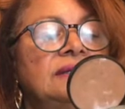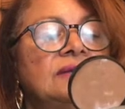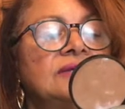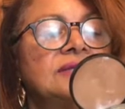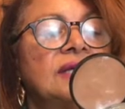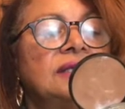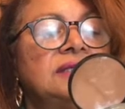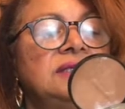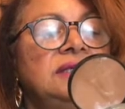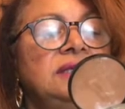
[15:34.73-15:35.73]
It looks like a
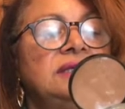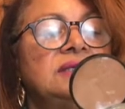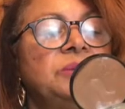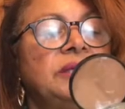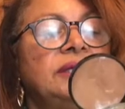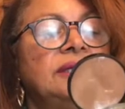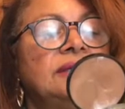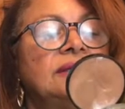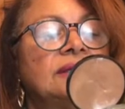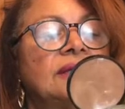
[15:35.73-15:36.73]
T to me,
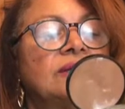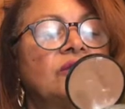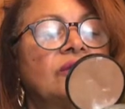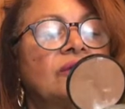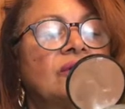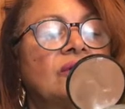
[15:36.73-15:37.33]
like with a